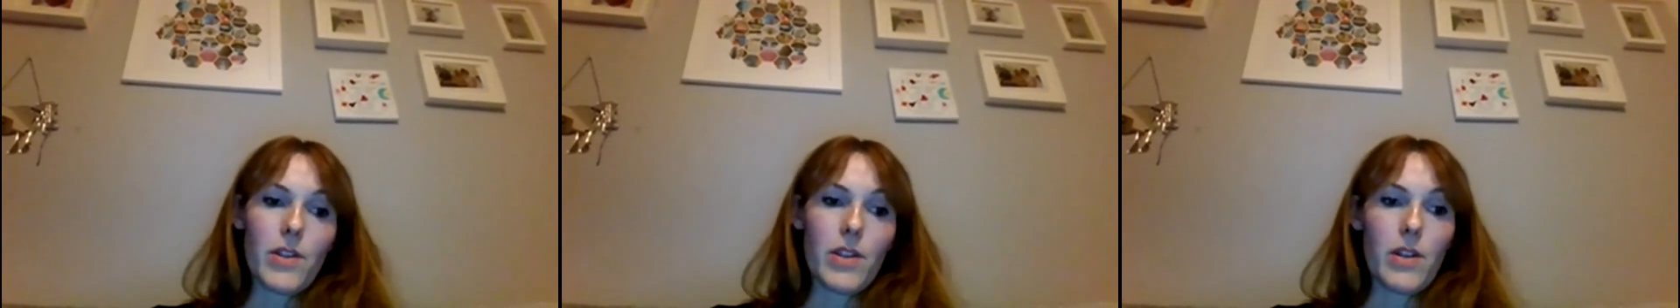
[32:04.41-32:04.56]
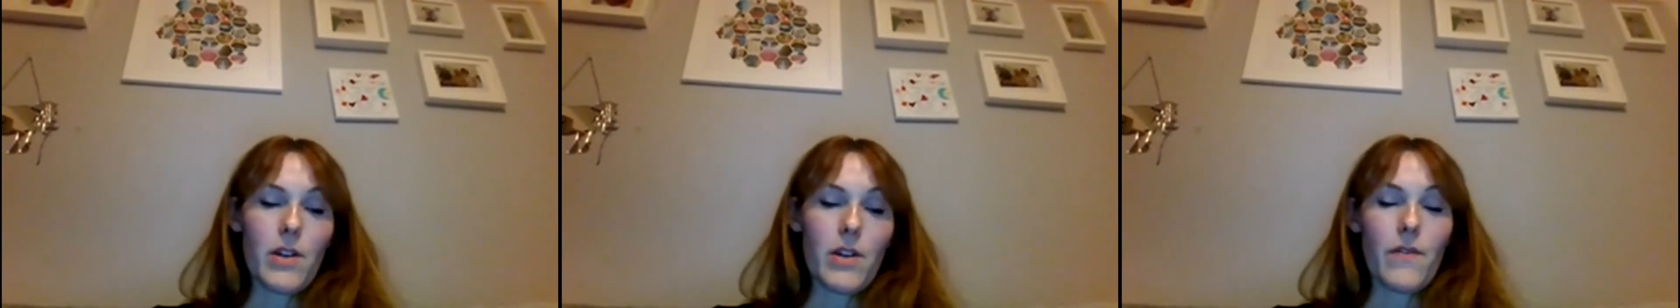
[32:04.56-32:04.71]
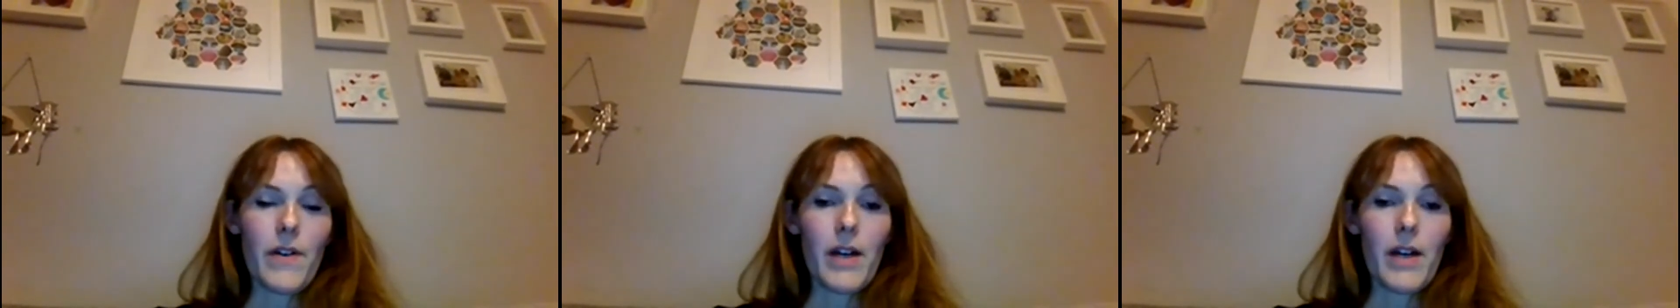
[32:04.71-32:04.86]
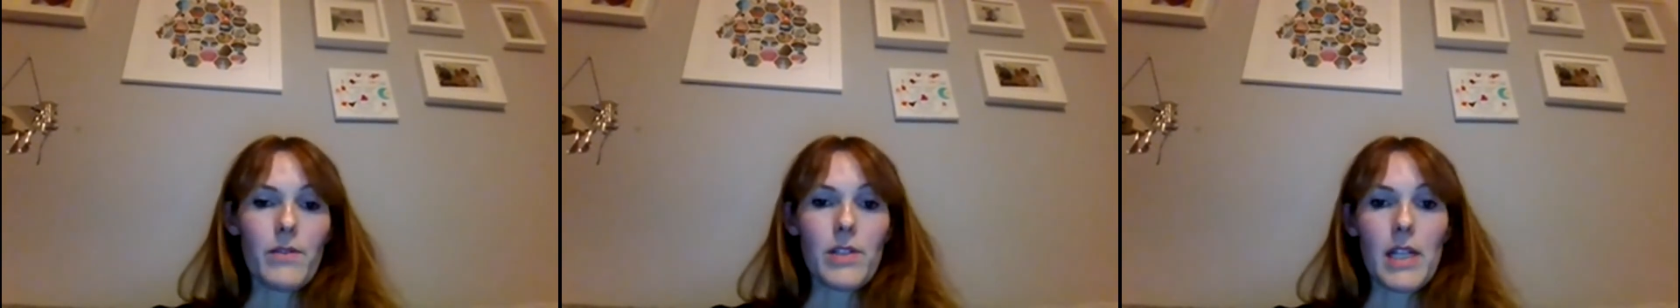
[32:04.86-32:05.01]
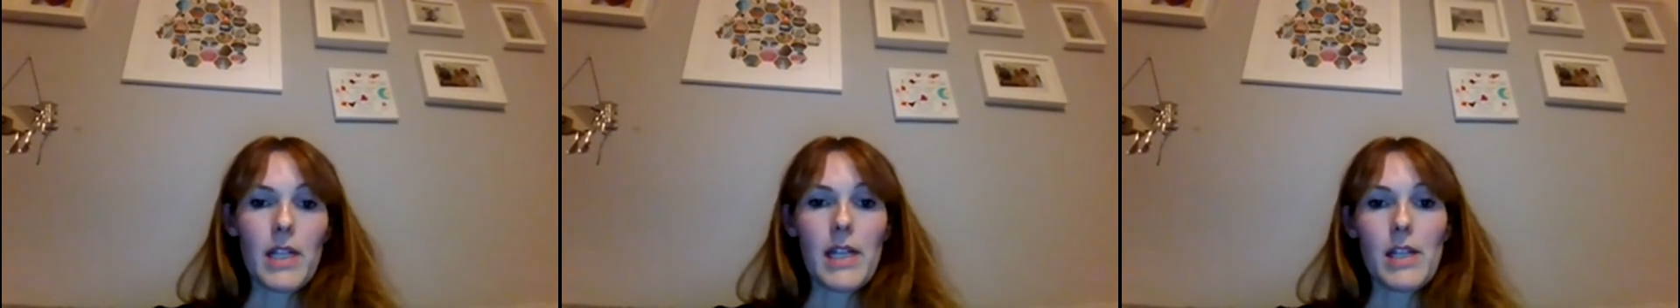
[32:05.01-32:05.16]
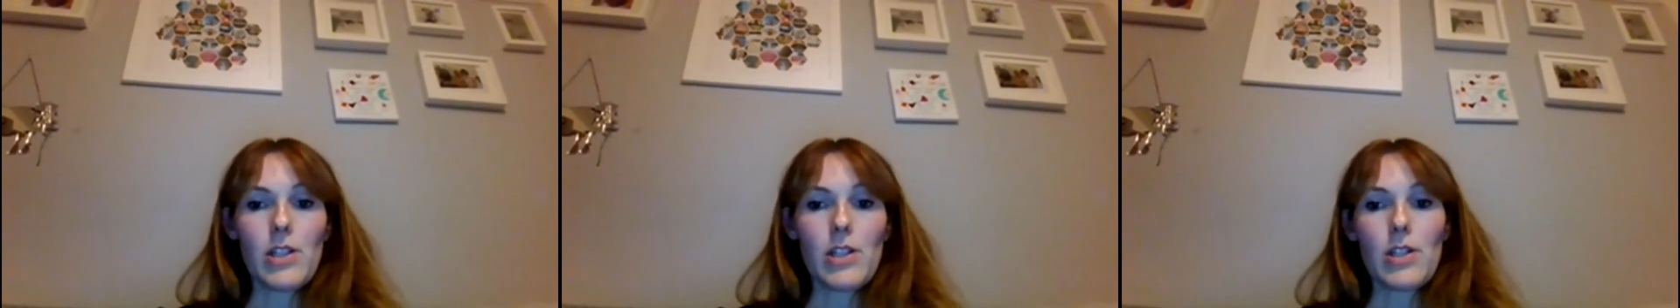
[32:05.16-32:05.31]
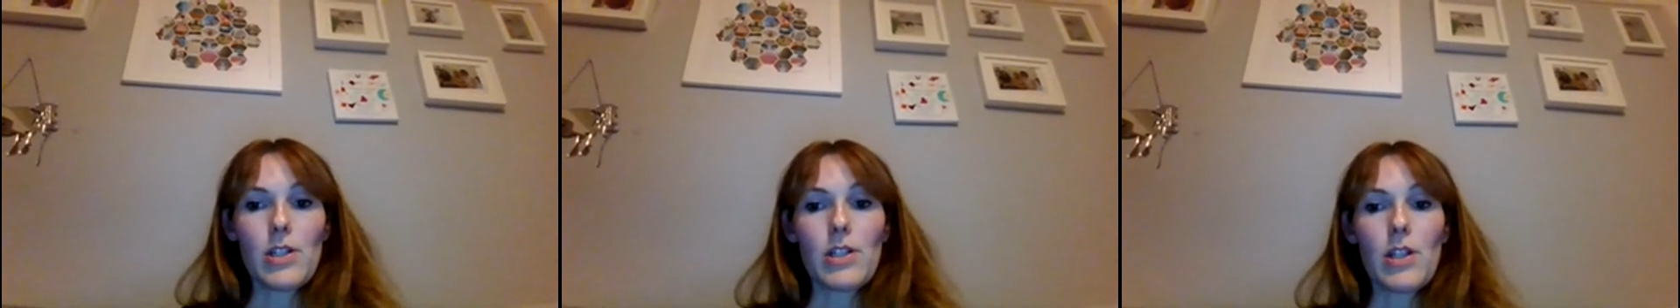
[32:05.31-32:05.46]
the
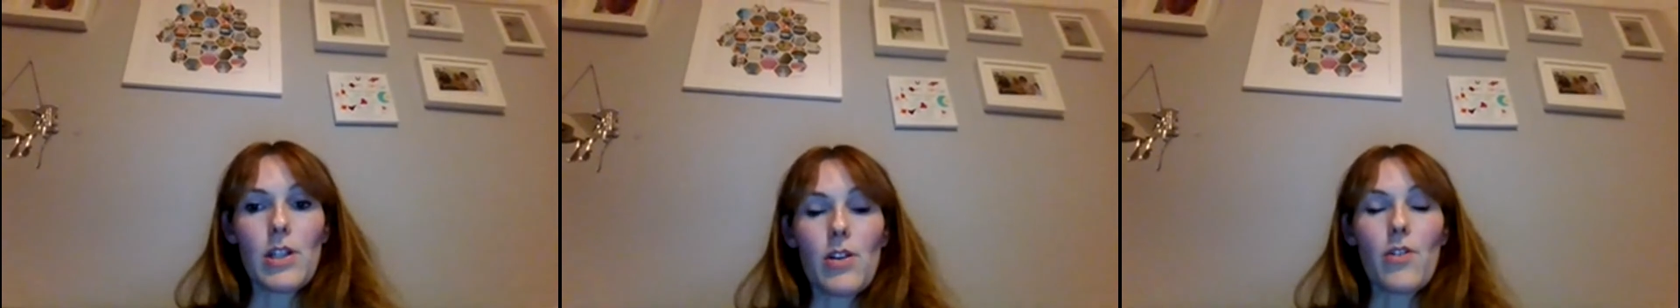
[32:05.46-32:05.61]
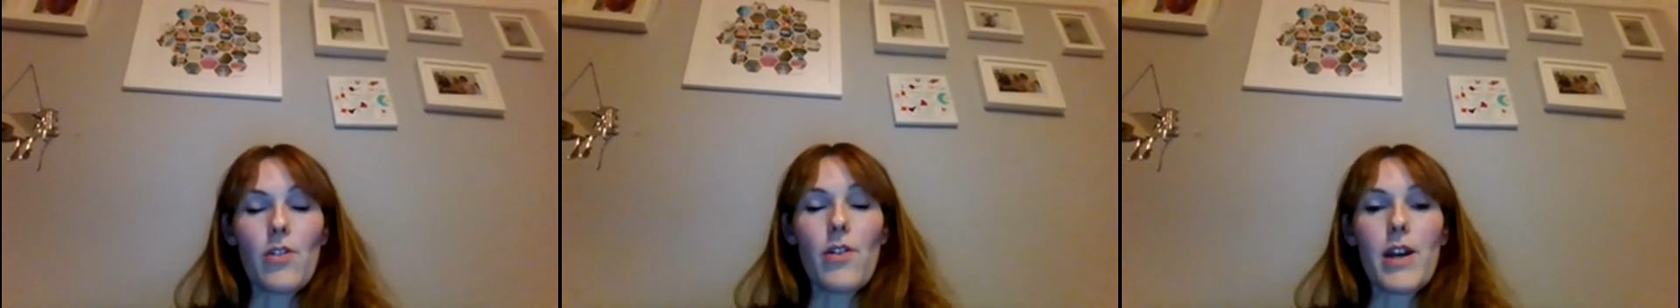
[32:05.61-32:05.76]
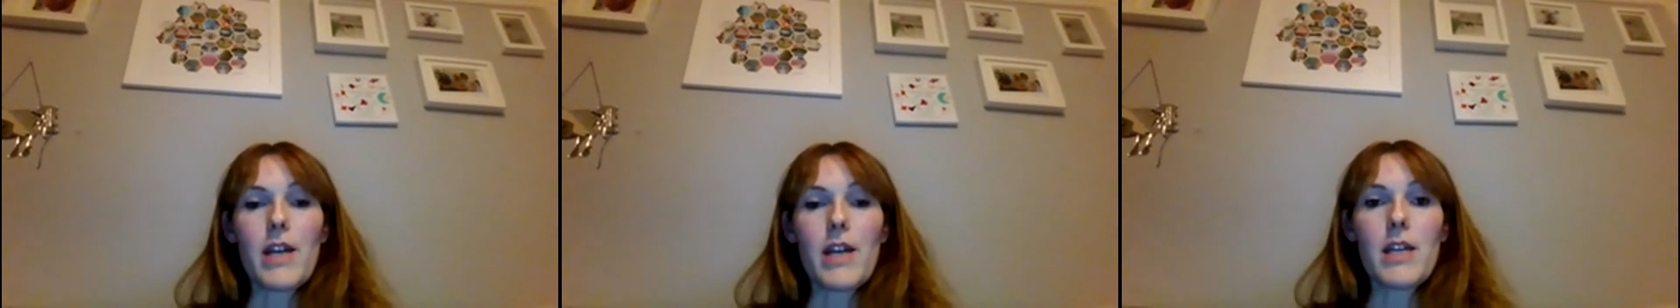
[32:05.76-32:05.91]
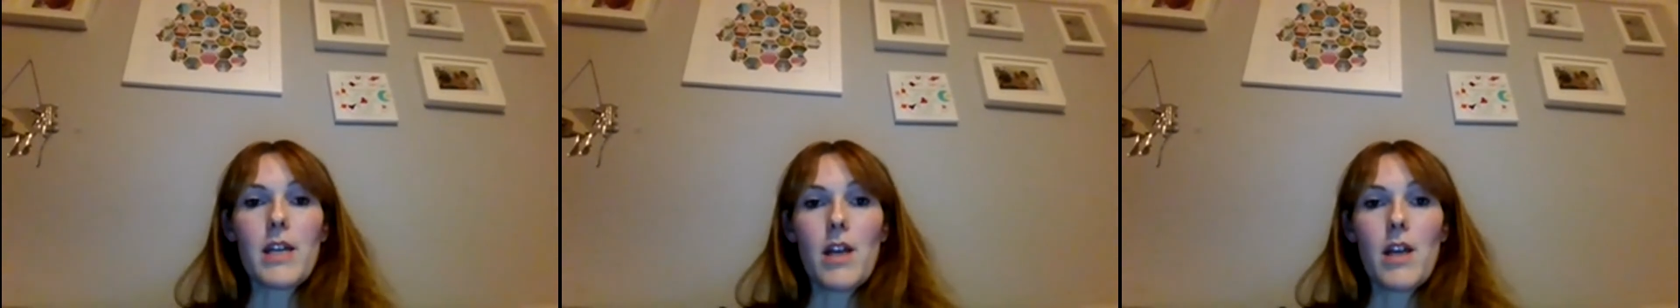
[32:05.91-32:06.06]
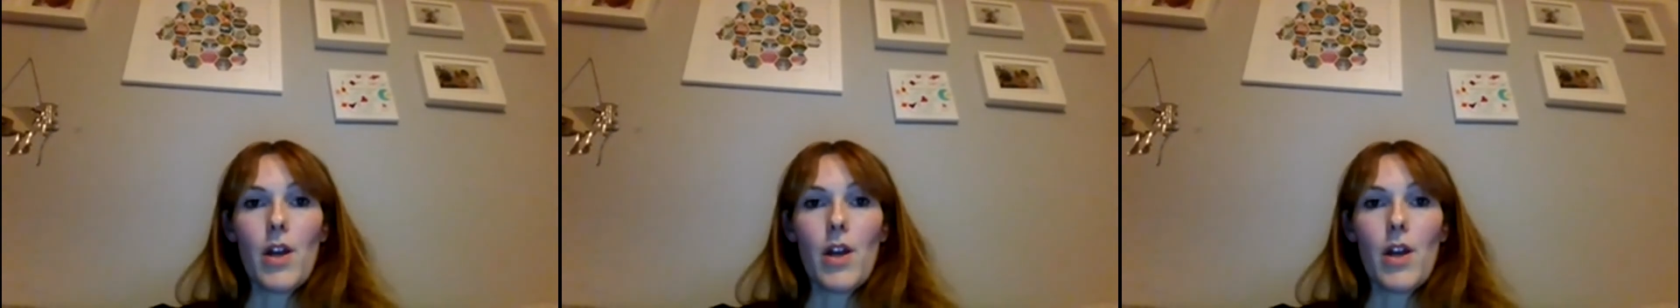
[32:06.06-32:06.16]
foundation degree,